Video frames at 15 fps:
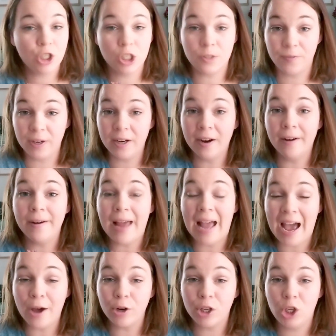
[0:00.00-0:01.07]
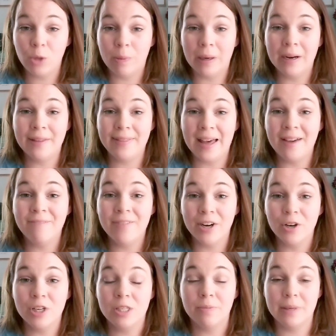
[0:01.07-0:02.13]
Just figure out how to coupon at that
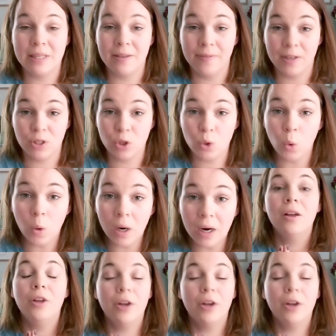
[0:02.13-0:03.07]
very specific store.